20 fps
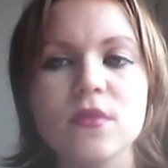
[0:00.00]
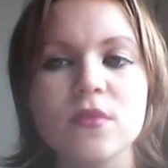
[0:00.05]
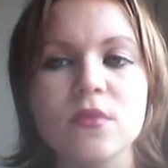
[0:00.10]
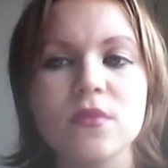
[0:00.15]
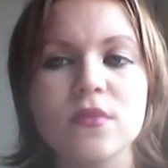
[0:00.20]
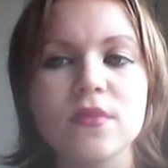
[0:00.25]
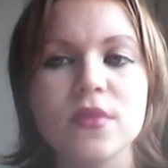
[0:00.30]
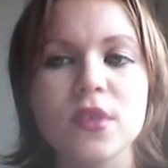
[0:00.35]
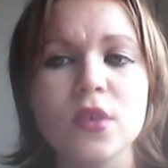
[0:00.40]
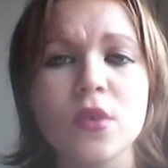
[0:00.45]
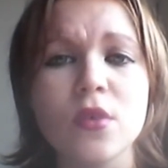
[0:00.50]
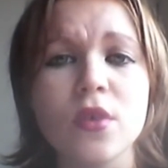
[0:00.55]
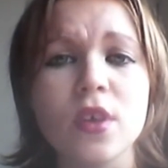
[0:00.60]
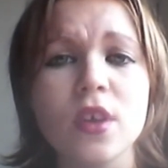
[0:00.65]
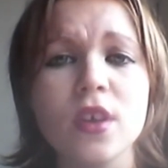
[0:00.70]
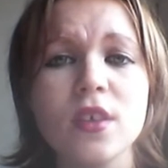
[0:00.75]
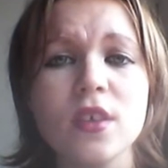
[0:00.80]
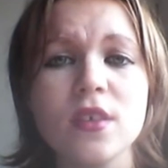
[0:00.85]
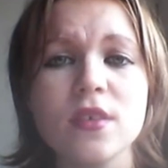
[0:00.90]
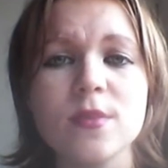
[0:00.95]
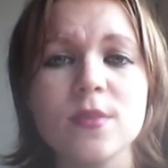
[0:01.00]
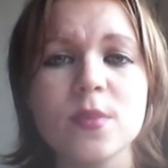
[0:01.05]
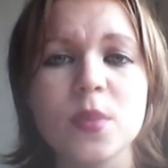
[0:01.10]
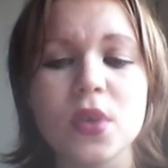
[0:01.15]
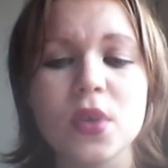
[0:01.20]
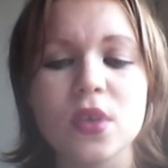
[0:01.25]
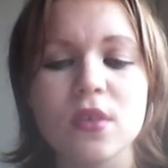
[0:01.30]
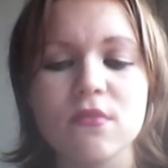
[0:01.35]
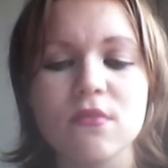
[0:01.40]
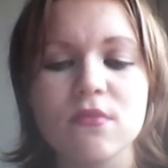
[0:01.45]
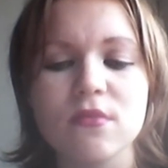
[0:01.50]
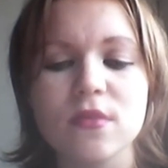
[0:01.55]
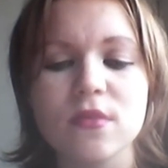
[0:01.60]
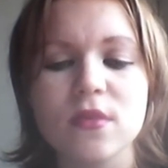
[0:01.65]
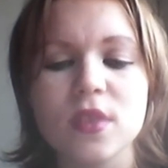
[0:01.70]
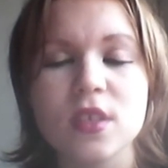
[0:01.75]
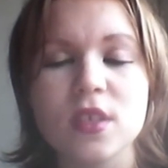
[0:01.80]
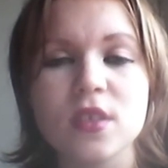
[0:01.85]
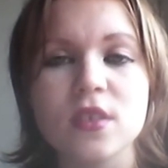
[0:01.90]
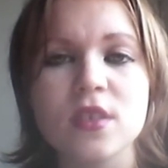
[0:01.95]
sorry, but
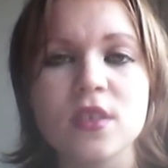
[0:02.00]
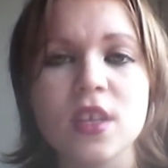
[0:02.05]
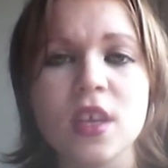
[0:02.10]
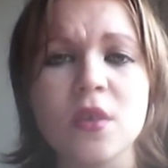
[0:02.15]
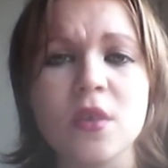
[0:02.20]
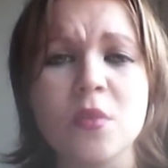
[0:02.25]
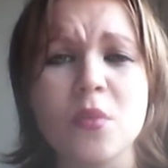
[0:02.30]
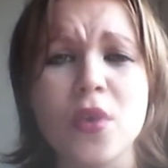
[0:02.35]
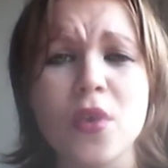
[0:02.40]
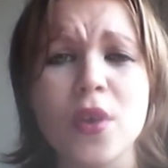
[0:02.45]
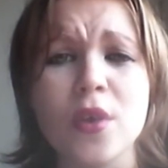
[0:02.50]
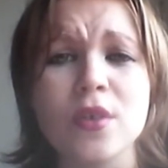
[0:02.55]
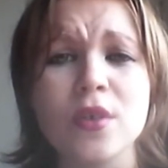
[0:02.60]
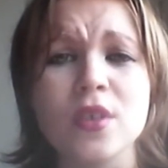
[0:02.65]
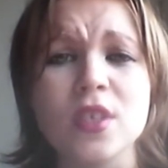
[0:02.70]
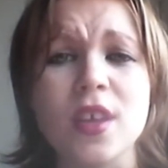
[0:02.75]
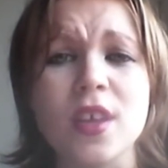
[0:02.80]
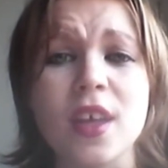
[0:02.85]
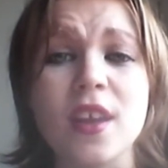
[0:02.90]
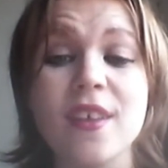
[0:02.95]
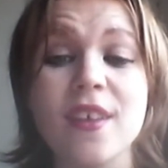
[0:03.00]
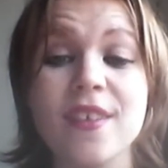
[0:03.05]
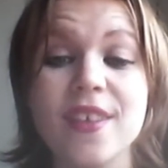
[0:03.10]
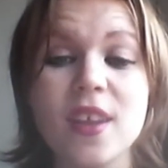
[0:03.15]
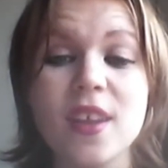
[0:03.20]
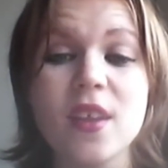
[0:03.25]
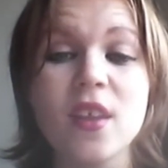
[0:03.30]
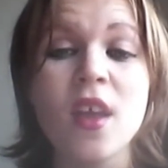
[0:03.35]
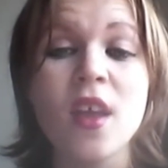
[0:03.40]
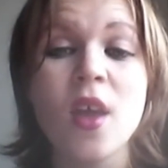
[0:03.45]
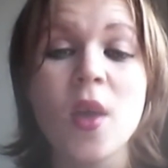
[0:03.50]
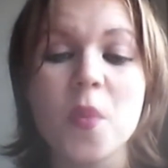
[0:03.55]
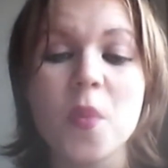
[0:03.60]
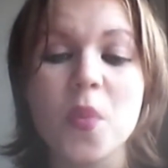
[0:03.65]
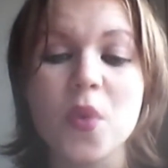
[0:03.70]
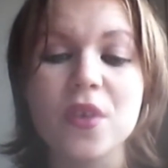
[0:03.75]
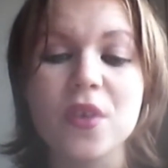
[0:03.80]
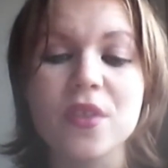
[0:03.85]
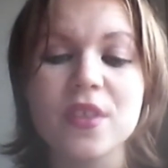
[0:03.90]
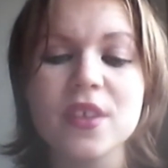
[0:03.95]
this has taken priority. And I did
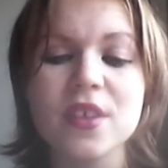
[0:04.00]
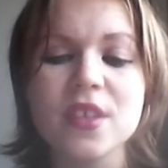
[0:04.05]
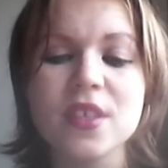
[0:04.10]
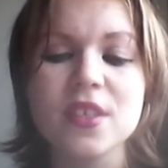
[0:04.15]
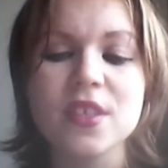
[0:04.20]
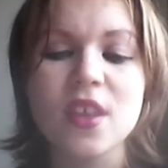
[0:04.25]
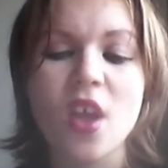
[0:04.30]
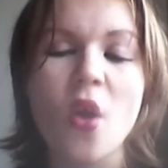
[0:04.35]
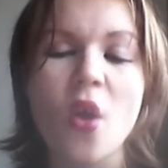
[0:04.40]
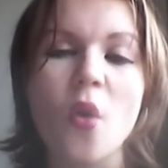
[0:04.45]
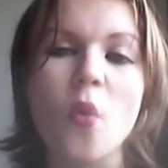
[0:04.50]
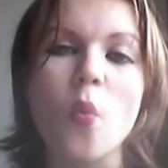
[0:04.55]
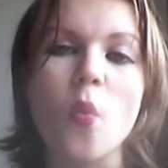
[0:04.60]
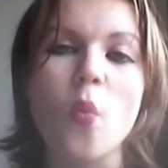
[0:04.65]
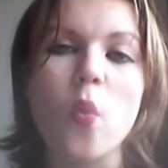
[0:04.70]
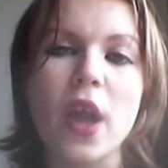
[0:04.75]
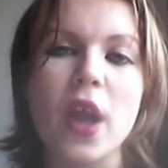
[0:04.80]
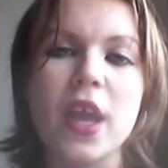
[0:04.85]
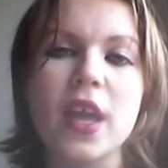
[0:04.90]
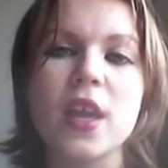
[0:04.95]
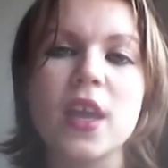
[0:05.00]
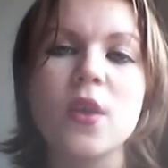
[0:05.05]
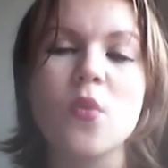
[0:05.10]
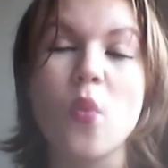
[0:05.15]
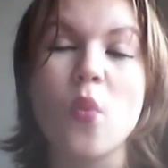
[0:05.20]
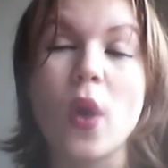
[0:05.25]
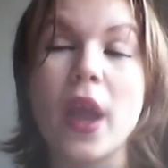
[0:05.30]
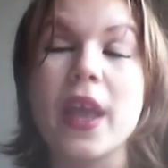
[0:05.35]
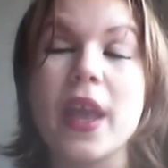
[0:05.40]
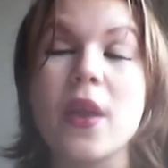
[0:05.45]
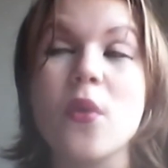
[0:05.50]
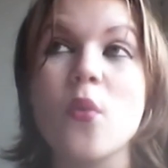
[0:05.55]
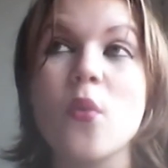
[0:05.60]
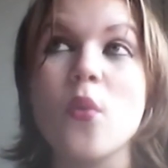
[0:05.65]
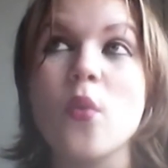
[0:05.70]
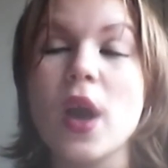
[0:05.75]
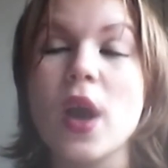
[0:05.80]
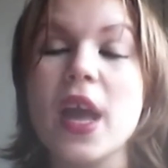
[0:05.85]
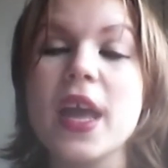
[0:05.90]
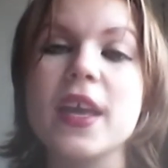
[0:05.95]
book this way
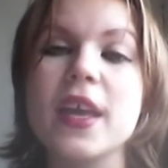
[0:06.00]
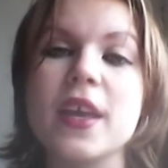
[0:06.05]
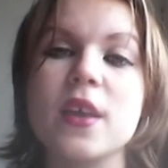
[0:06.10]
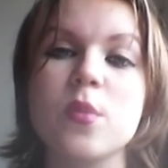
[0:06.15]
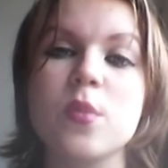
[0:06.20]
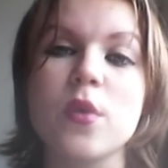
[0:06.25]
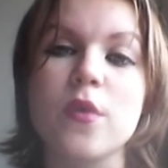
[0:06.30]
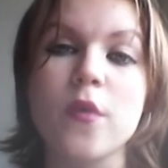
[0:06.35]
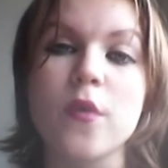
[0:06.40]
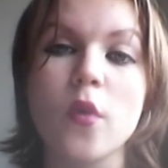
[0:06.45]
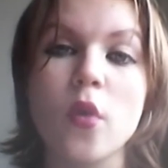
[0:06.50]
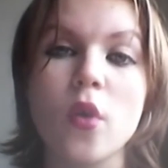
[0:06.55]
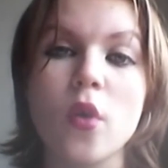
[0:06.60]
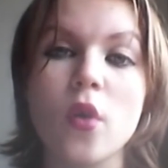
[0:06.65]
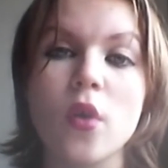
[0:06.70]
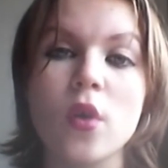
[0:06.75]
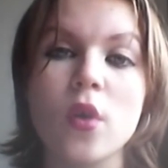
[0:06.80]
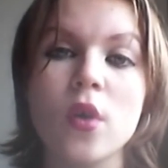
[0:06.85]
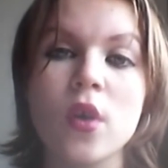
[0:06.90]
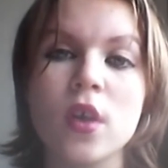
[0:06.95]
before